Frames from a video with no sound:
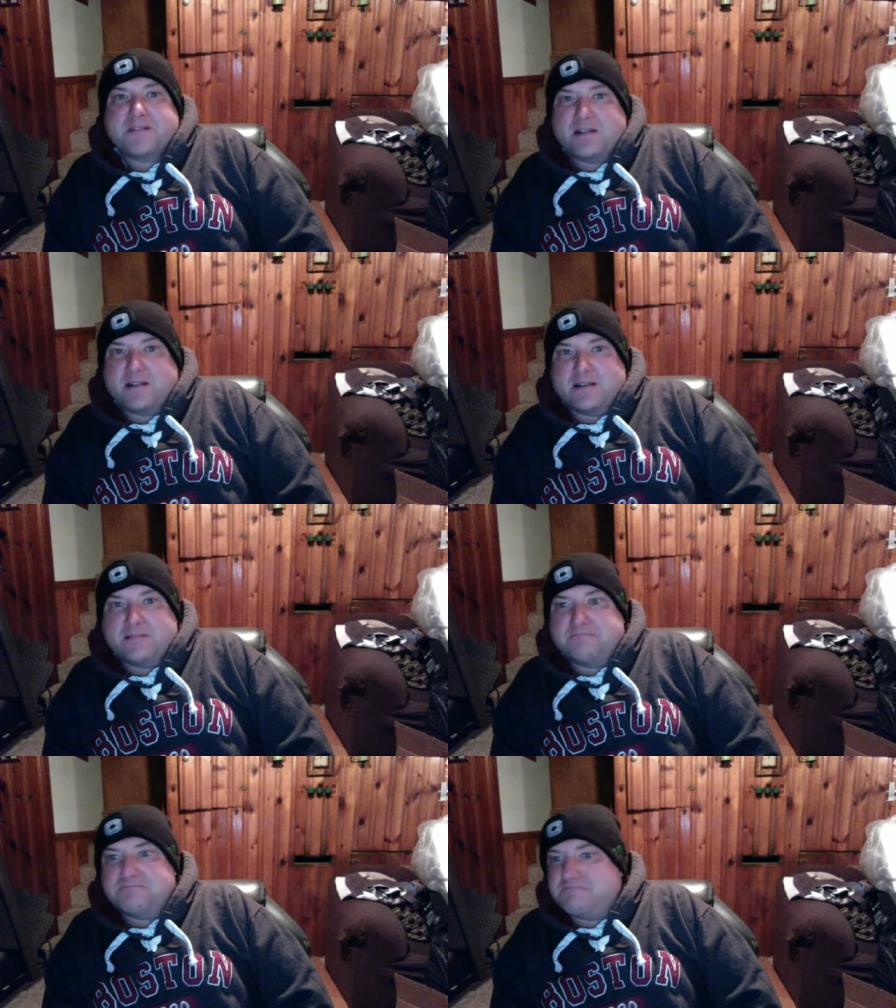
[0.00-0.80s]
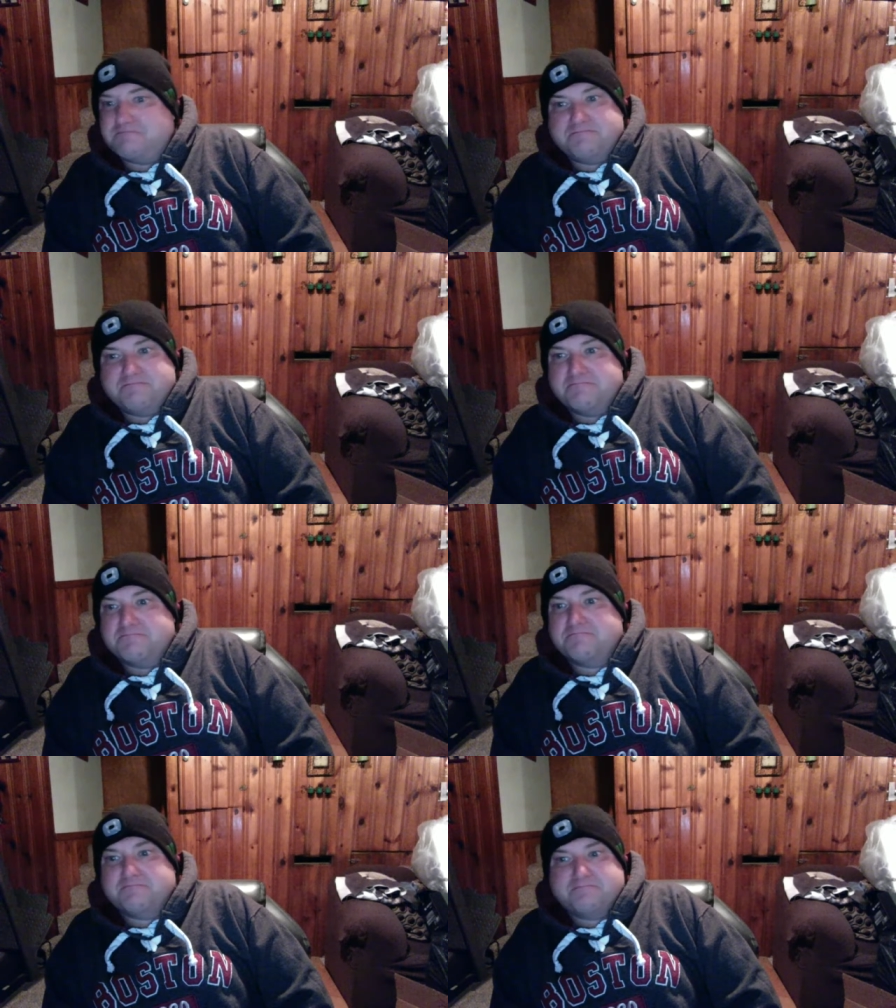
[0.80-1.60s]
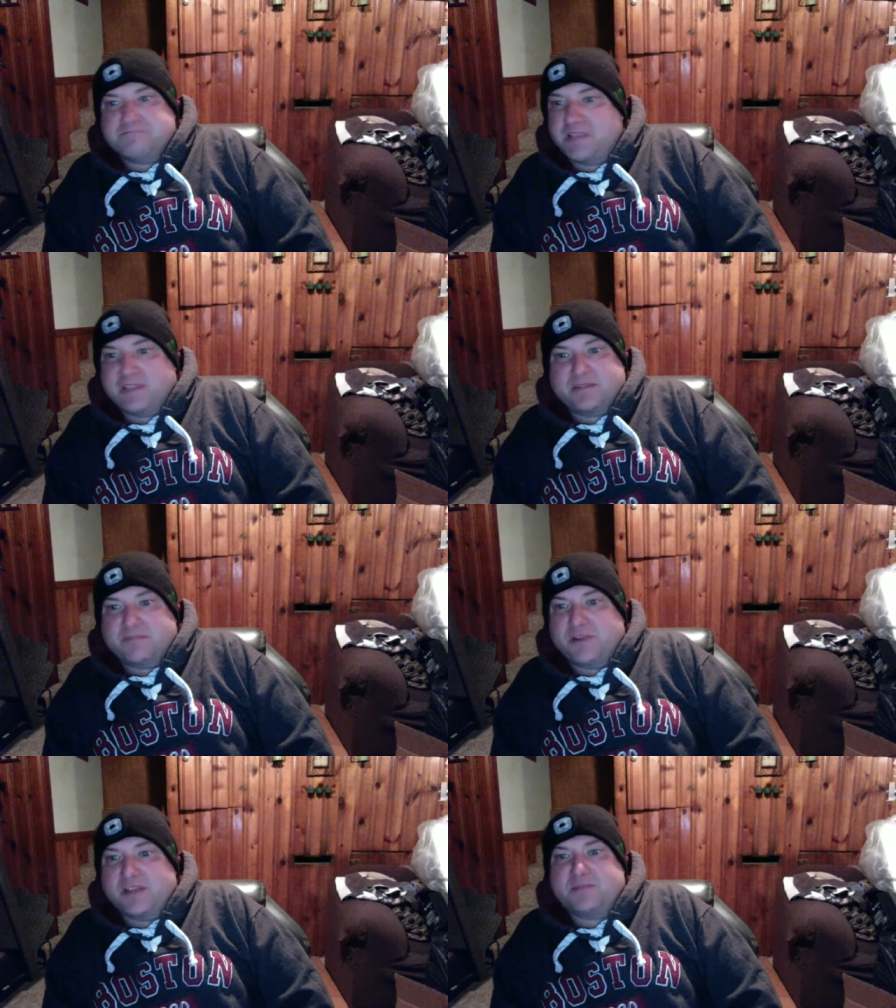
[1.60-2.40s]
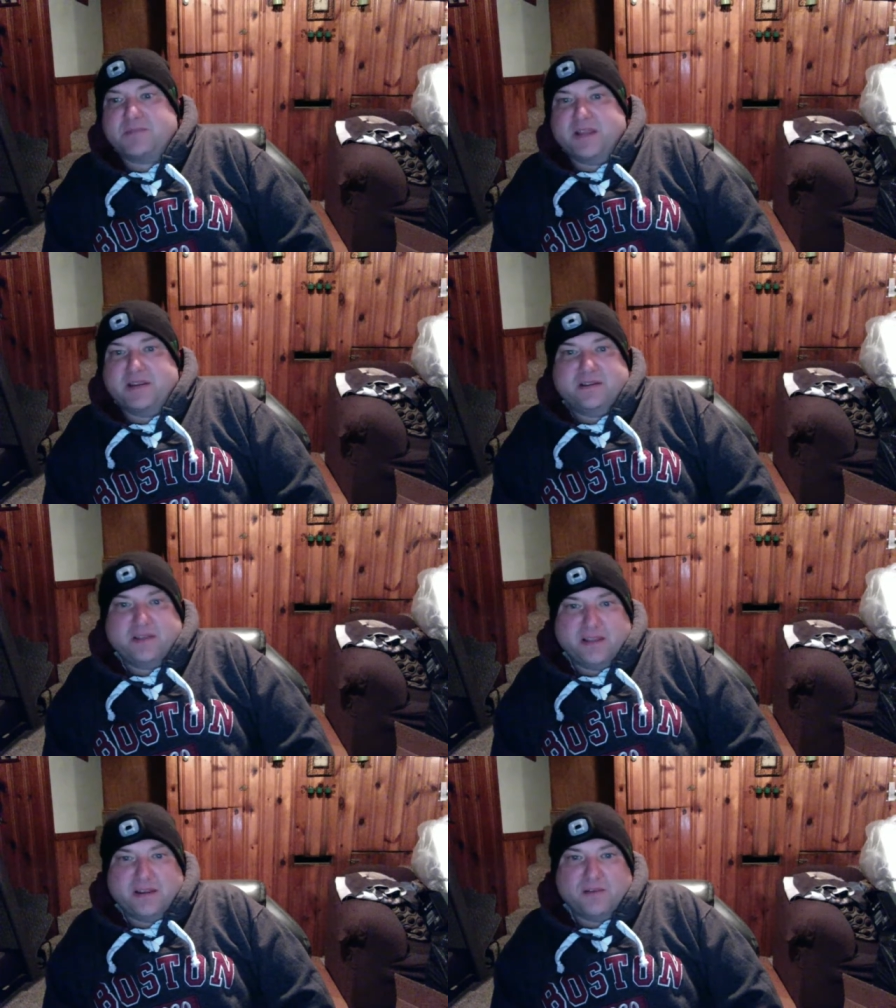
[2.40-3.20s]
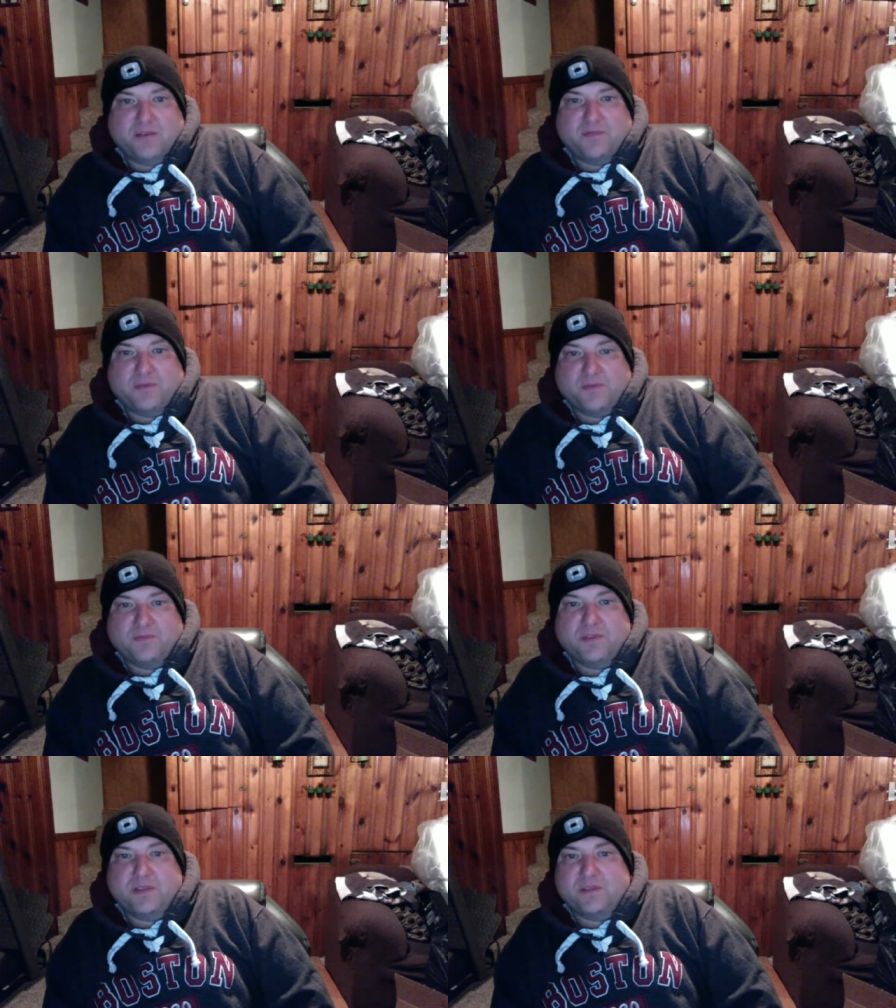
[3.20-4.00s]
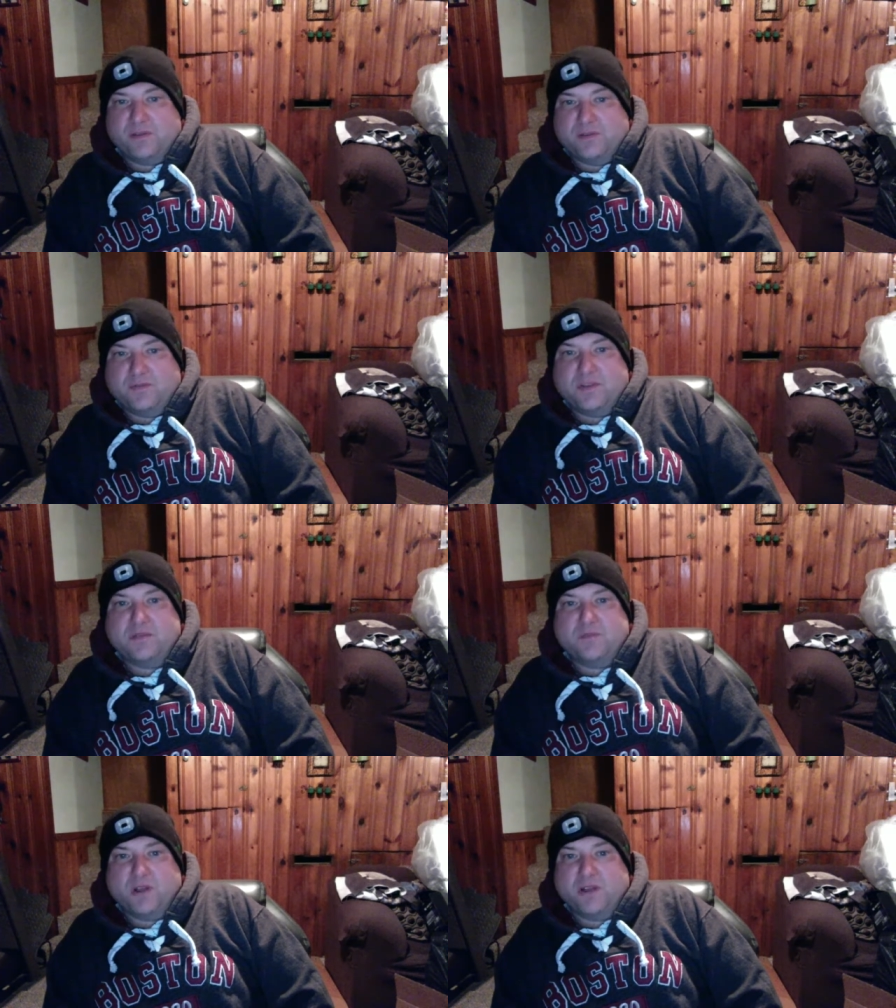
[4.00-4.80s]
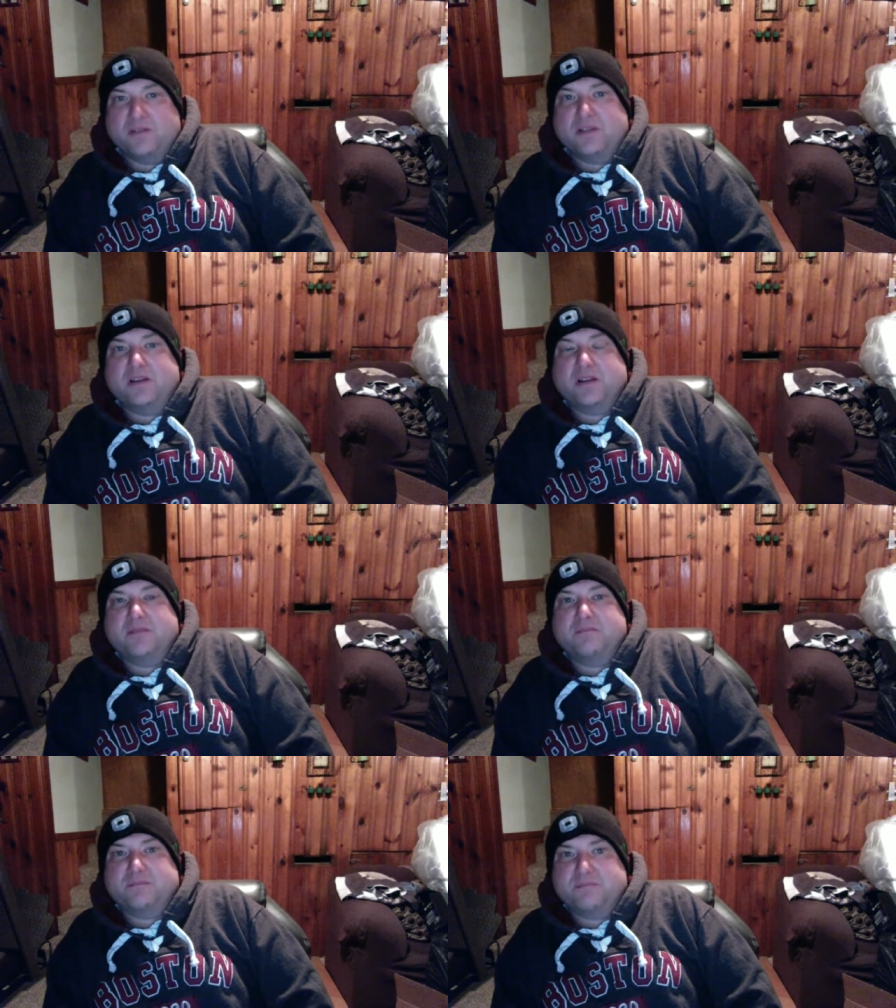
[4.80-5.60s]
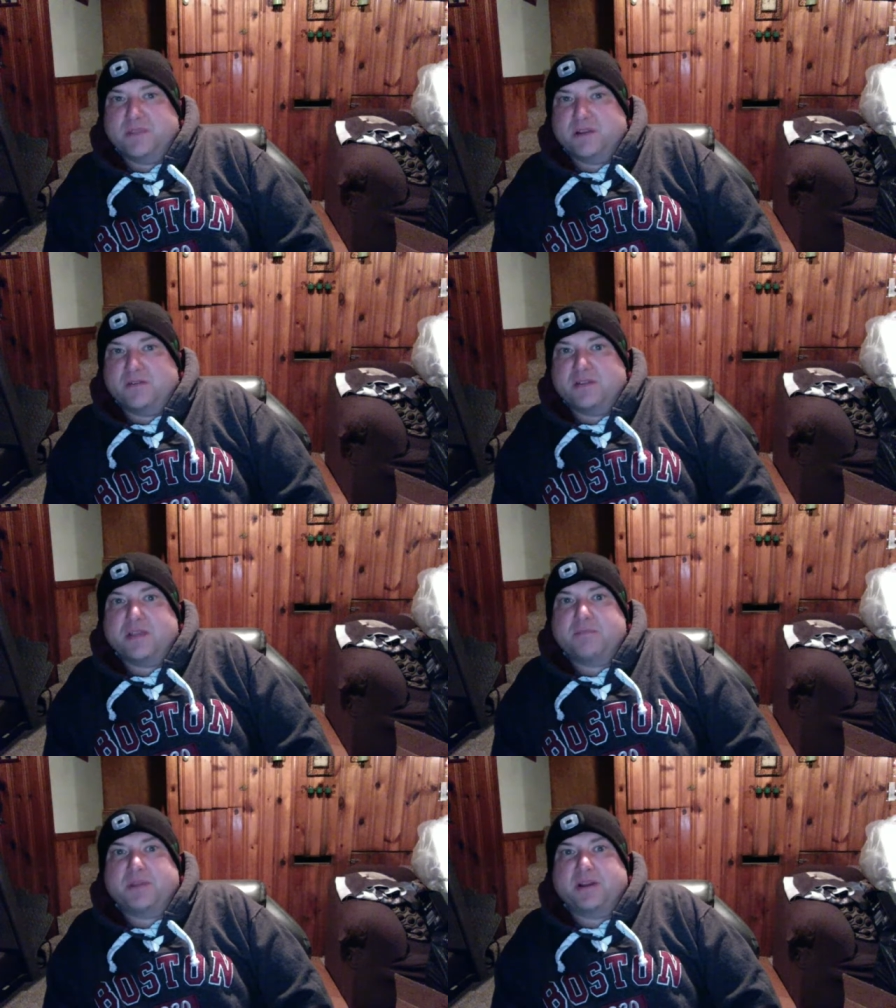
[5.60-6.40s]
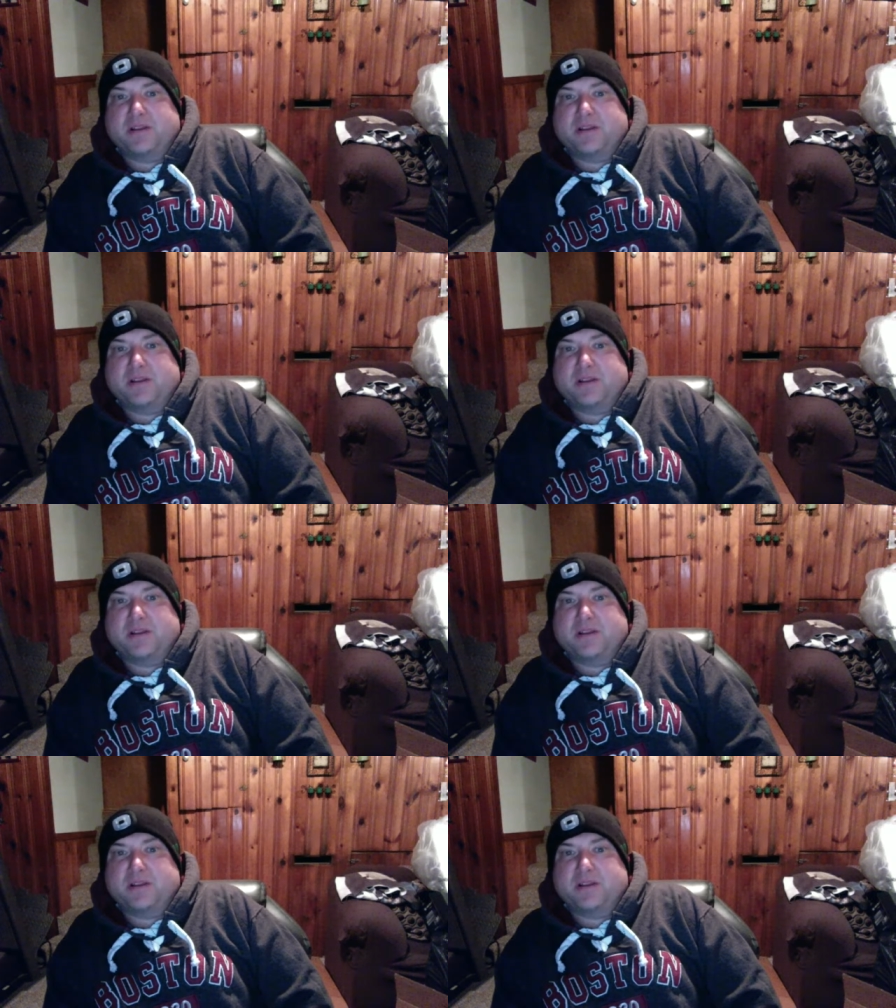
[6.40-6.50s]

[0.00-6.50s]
Um, get some rest, man, and hopefully you're well and you get better.